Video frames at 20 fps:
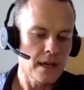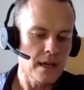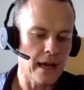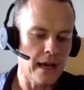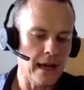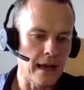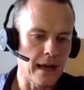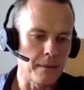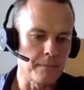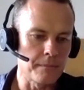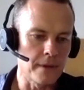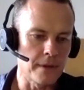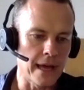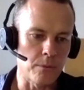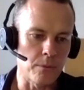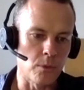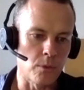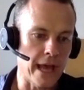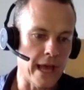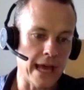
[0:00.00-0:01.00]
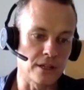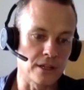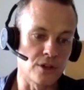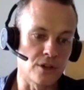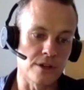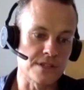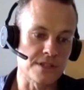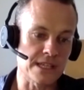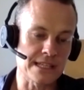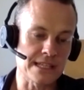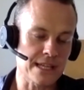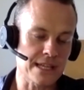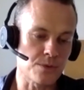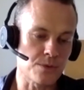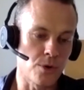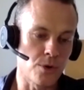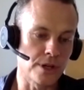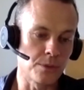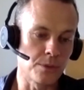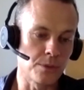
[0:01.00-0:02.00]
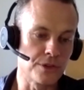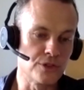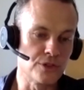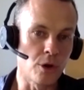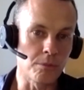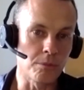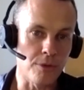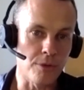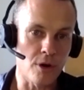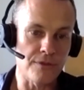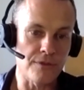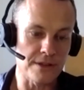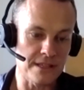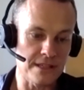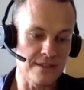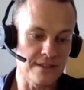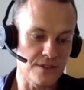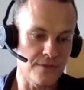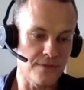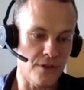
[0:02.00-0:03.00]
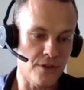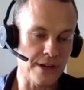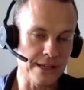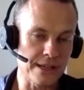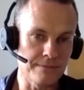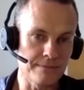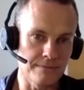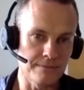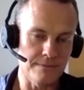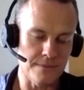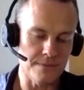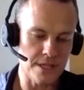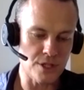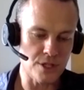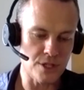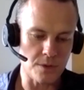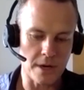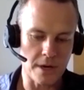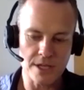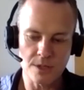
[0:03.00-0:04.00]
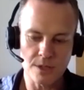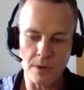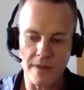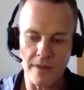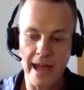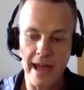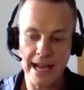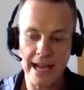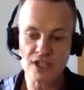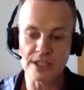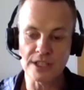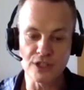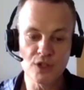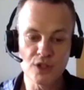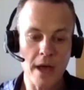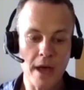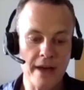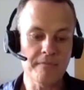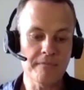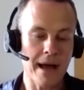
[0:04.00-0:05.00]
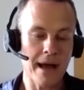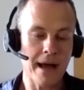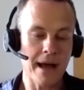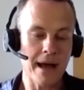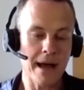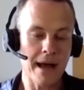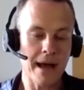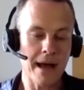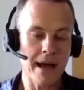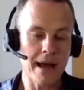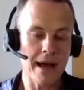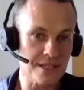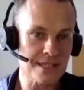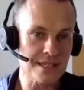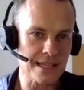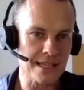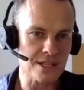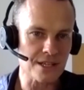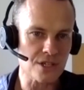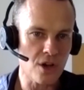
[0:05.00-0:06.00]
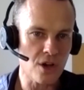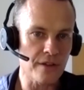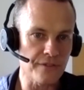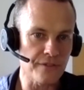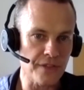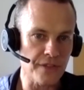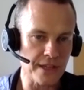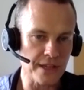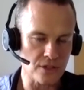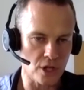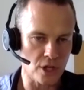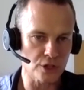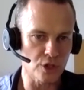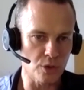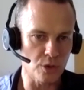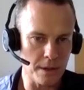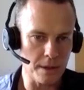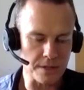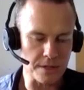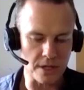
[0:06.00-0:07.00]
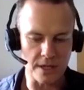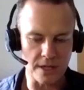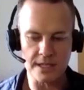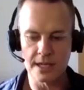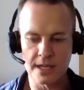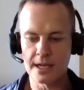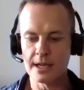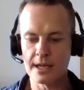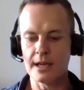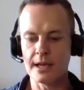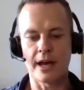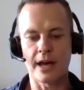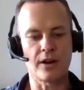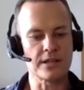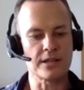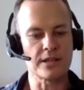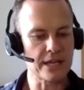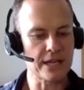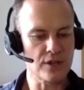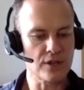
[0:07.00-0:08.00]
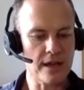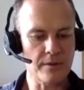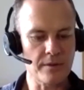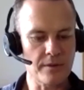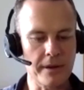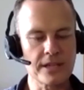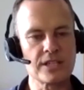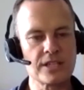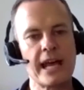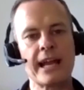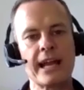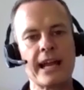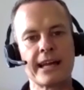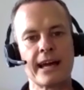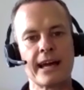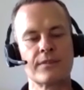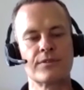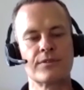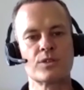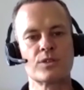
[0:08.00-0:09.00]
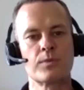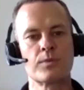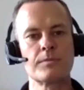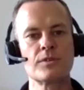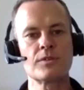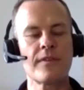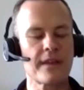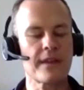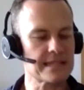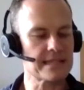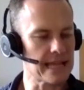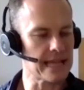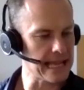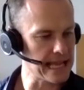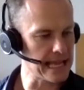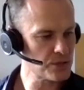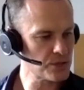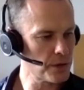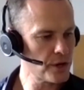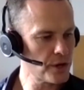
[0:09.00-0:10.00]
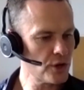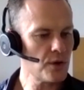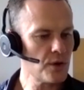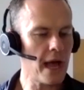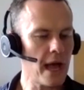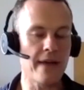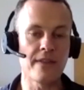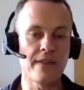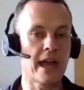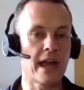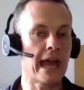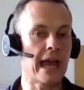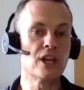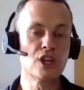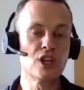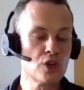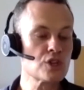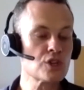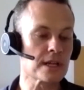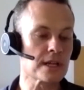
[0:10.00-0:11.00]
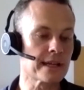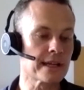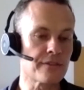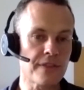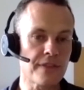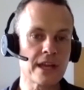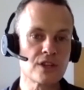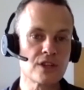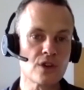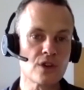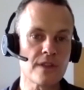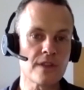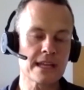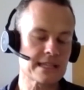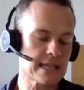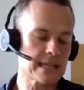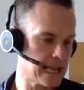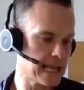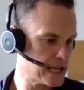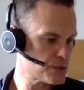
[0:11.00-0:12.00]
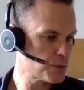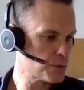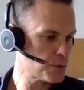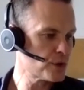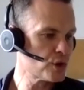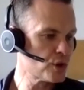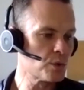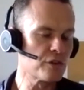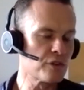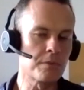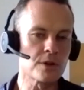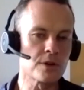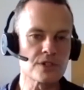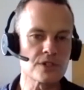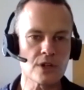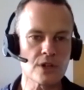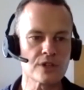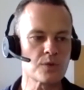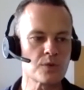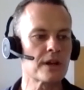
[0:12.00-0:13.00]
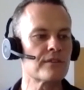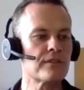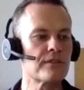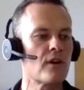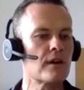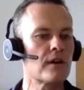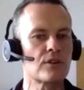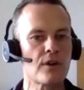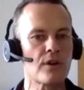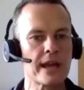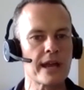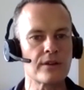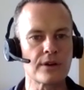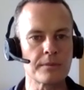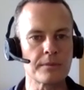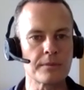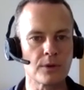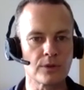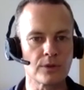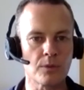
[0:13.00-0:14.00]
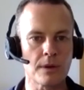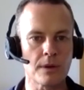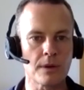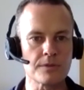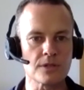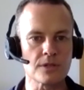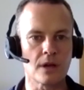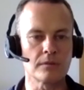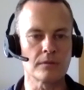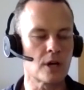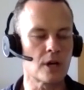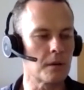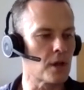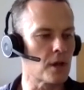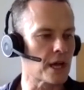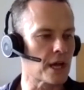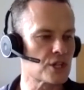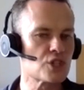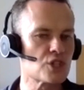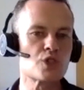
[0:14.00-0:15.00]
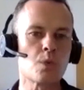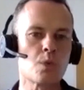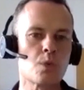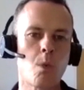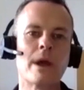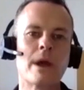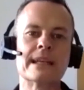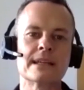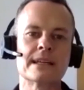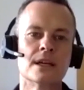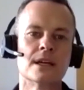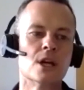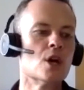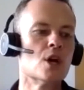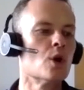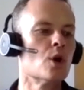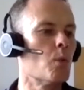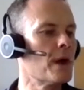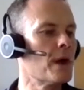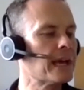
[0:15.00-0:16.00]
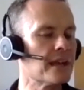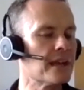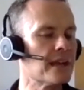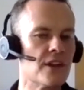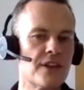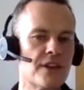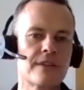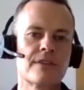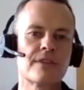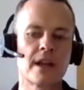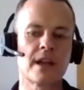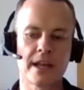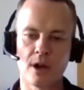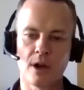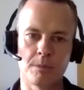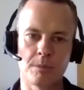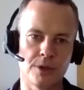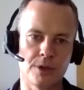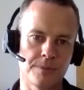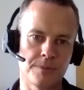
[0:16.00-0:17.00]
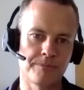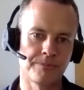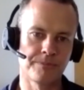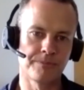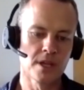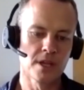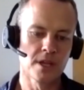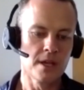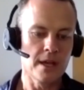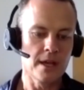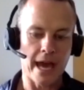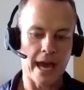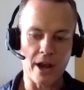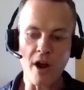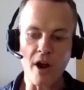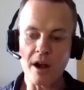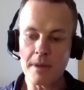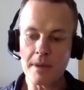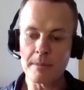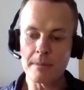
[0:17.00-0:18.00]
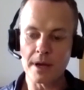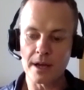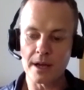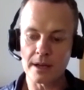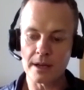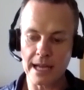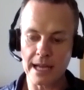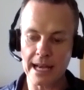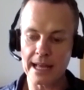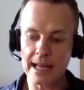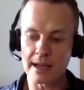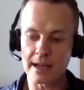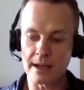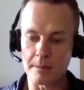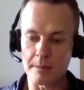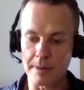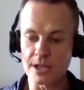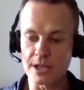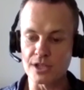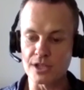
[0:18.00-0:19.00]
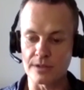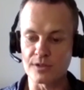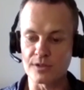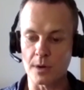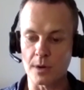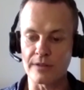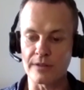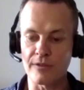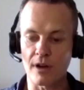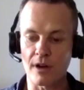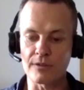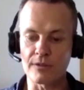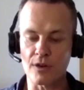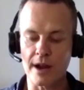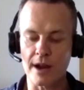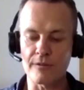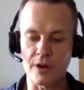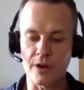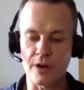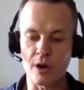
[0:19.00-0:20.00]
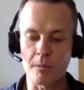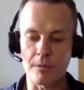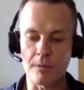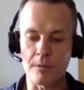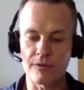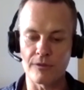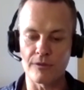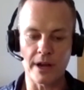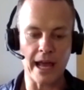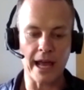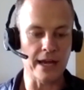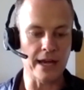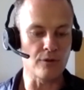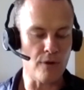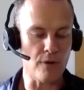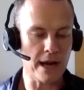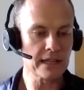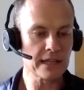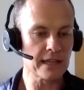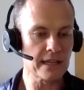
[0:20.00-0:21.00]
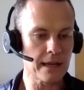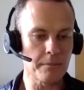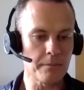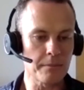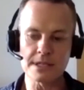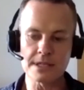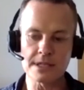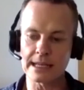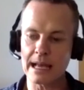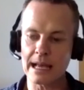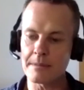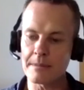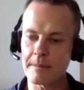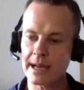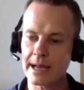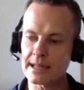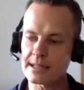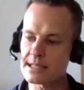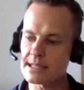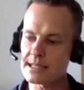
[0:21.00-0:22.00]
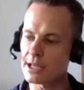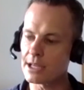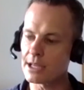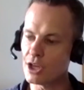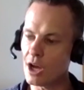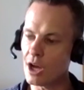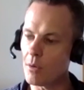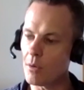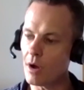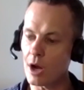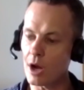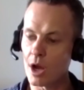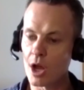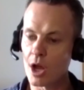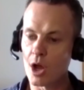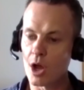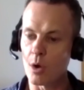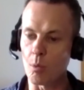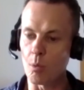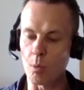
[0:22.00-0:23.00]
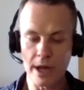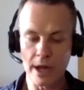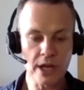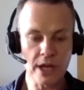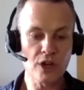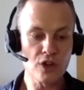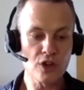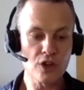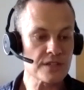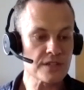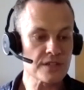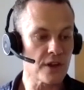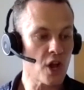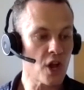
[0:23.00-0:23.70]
and we had a lot of success working with non-profits in this very situation where they actually do have marketing budgets set aside for things like new websites. And I say, do you have a budget allocated for this website? And they say, yes, we do. And usually if they do, they say, yes, we do. We've put aside $25,000 to rebuild the website. I'm like, sweet, we can definitely help you. And I remember getting a budget of $25,000 for a nonprofit and running the numbers and coming back and saying, you know what, we're going to do this for